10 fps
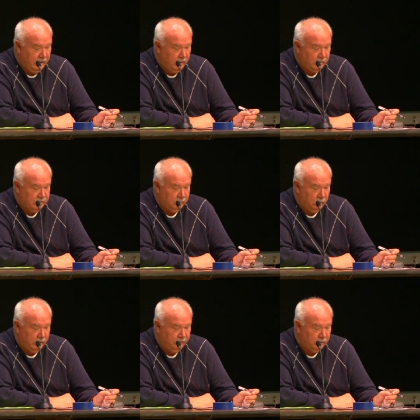He was
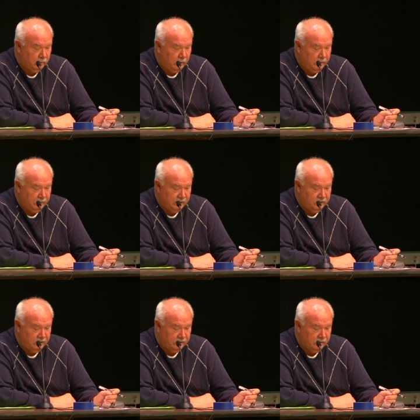employed for 20
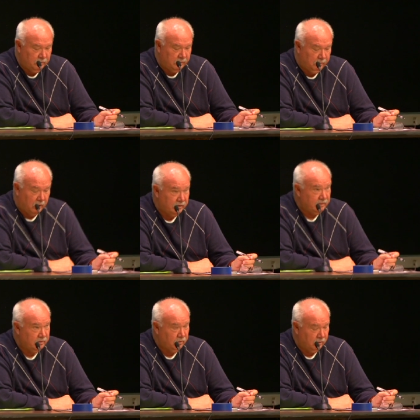plus years with
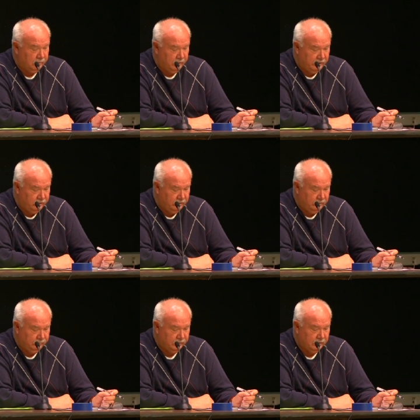Parsons
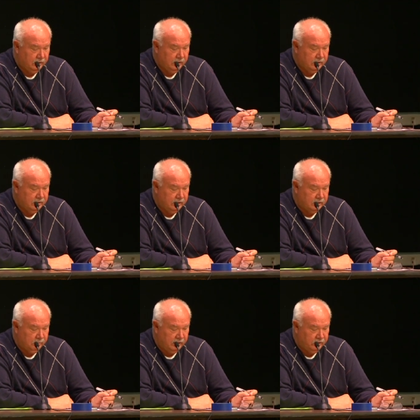Corporation,
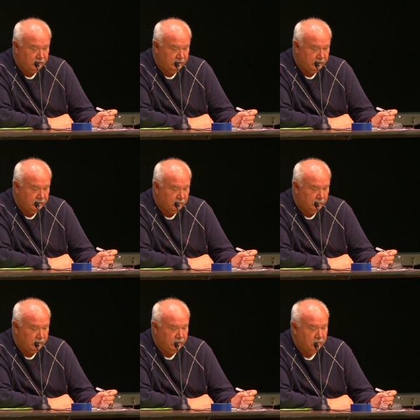six plus years
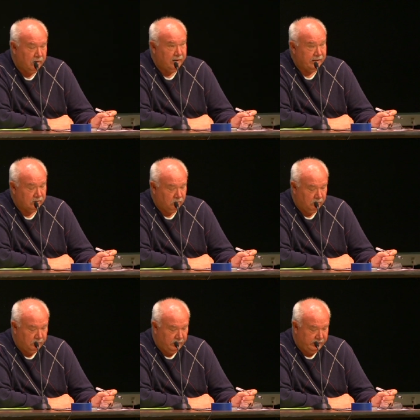with URS
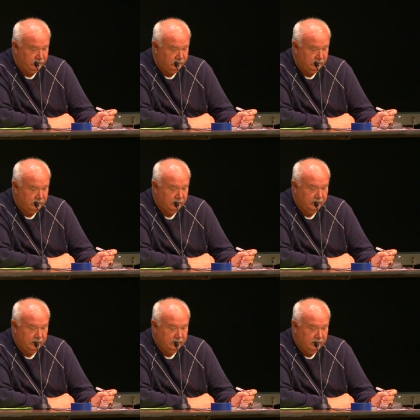
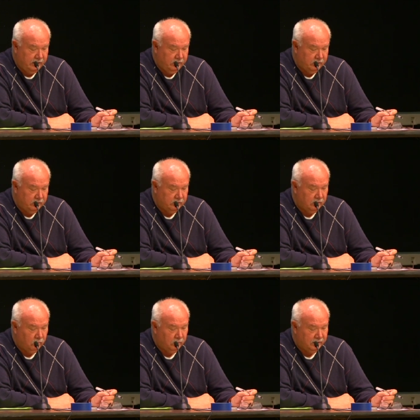Corporation, 10
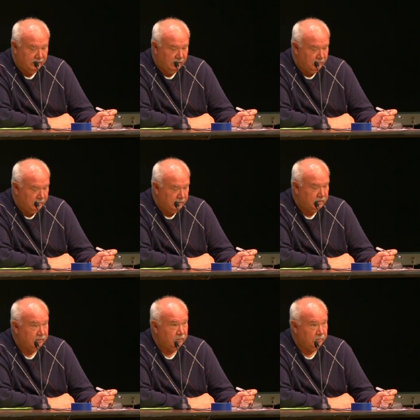years with the
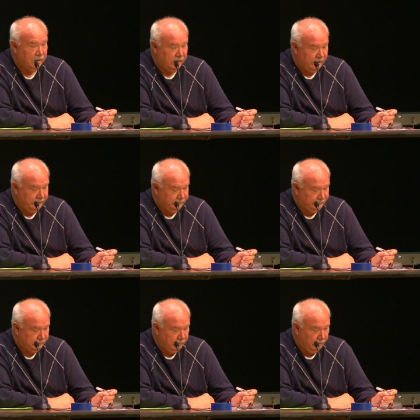government of Dubai.
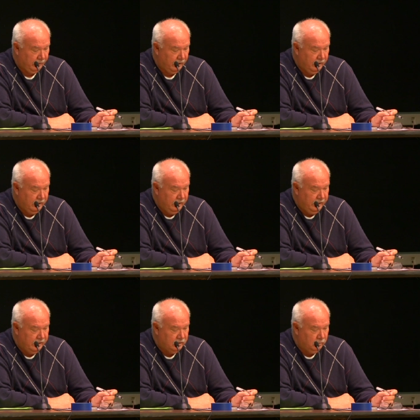
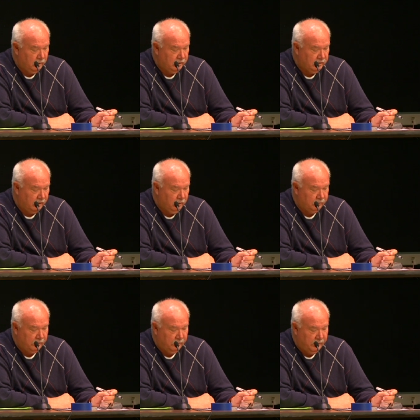He has worked on
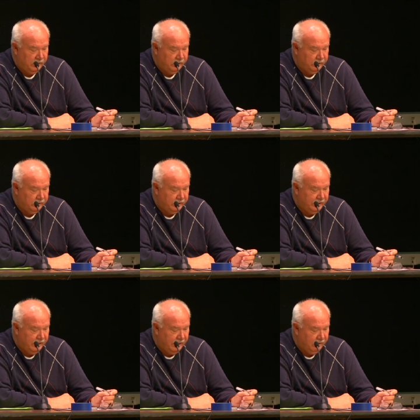over 300
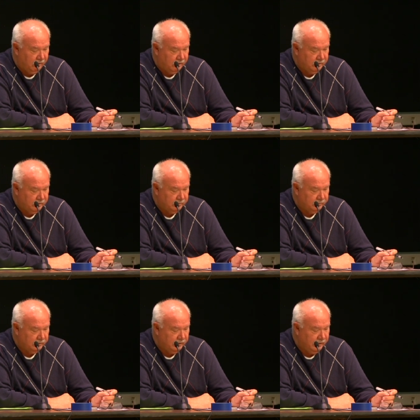EIRs,
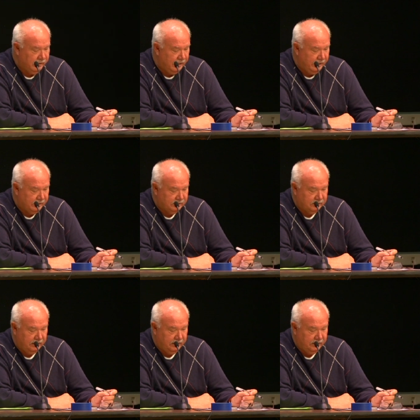
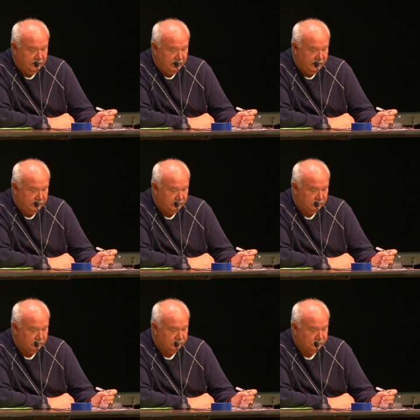EIS, and
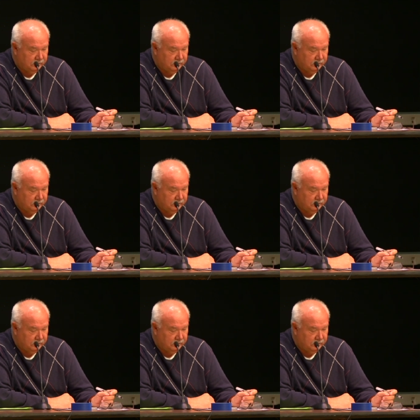EAs,